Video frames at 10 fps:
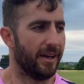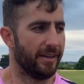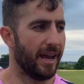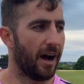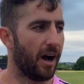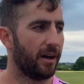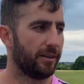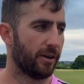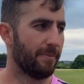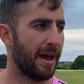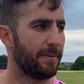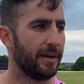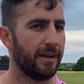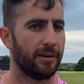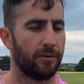yeah,
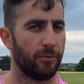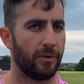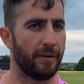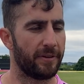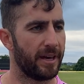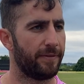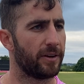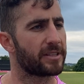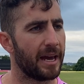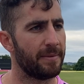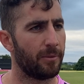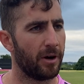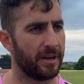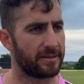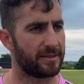maybe for their first game, they weren't
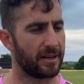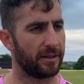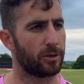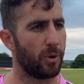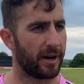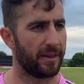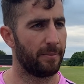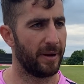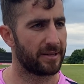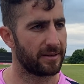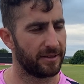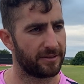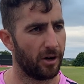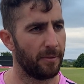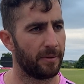necessarily quite at their best at the
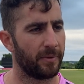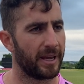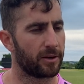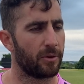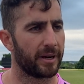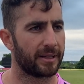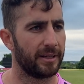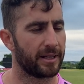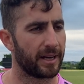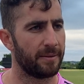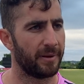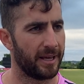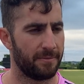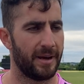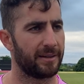top, and we had quite a clear game plan,
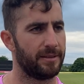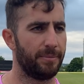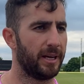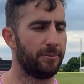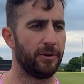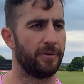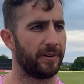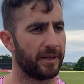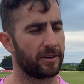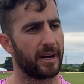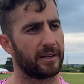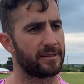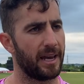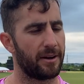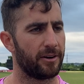and Maxi played beautifully and Crackers
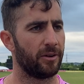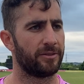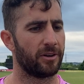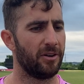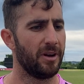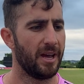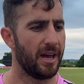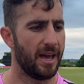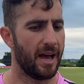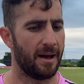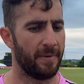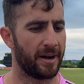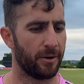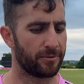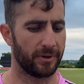carried on too. And
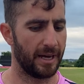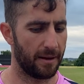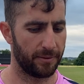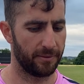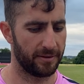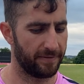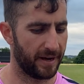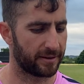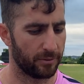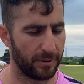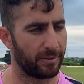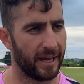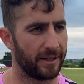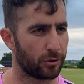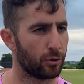I was really happy with the fact that we
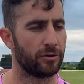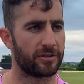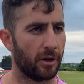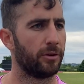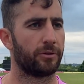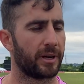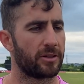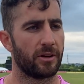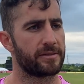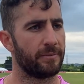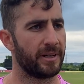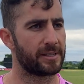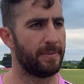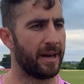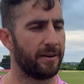played good, solid cricket shots and we
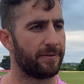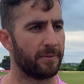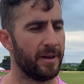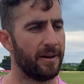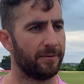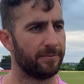expanded from there.